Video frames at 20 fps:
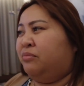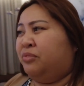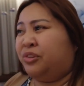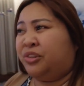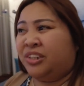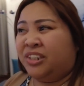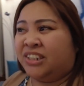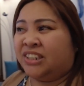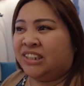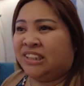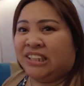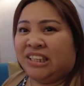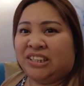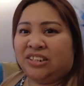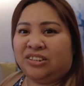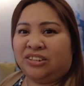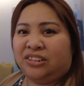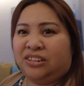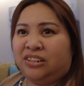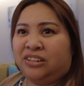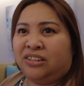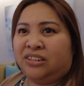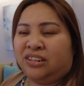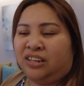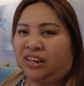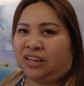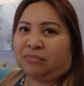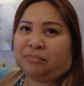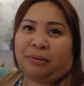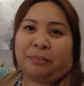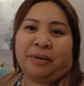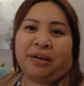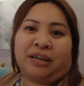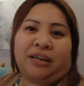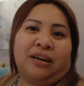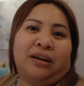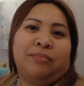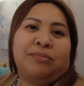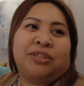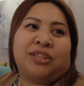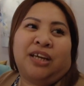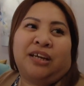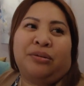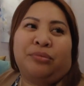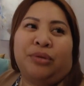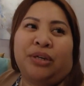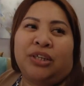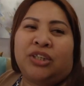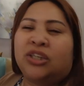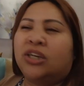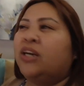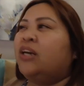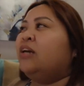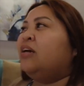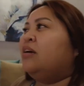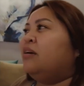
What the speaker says: for his dinner, like maybe a club sandwich.